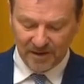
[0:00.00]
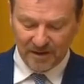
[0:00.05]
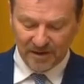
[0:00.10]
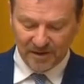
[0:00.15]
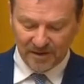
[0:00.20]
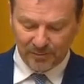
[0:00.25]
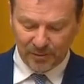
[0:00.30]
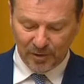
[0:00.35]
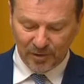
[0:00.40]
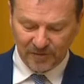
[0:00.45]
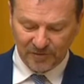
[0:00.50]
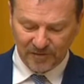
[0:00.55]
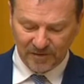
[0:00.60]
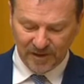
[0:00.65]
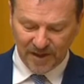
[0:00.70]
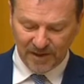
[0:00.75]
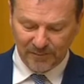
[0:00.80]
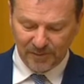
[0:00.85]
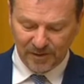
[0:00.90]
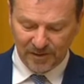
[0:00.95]
The Morrison
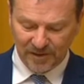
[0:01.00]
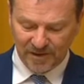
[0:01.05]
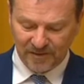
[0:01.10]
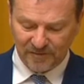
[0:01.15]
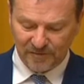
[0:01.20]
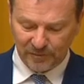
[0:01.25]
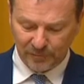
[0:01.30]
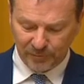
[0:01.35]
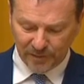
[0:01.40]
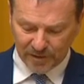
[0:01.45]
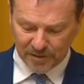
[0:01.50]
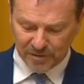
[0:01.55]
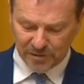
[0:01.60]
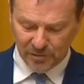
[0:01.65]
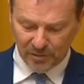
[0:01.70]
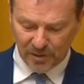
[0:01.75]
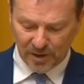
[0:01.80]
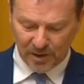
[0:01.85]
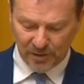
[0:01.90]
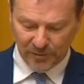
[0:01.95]
government needs to
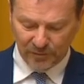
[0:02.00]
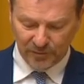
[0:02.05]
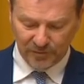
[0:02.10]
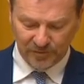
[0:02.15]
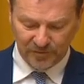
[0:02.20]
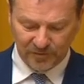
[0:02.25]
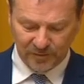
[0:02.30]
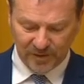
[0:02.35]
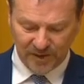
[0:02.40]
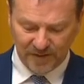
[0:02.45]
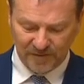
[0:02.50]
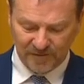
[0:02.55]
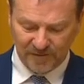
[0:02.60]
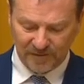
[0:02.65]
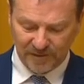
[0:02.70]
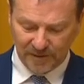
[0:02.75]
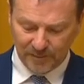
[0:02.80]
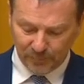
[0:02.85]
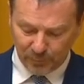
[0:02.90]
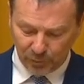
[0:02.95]
reassure older Australians
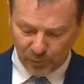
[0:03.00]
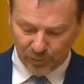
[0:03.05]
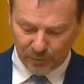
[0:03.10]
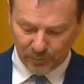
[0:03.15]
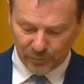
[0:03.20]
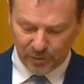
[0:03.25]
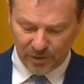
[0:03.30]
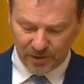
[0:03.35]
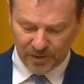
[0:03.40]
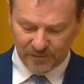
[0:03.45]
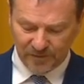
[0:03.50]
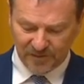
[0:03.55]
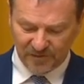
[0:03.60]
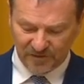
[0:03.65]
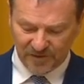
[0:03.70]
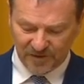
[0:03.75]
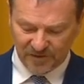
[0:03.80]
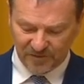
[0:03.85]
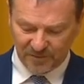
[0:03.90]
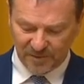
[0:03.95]
that the important work of
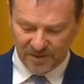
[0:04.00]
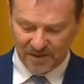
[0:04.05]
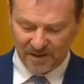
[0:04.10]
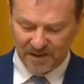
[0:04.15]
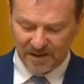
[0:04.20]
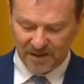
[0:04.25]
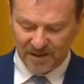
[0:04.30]
assessment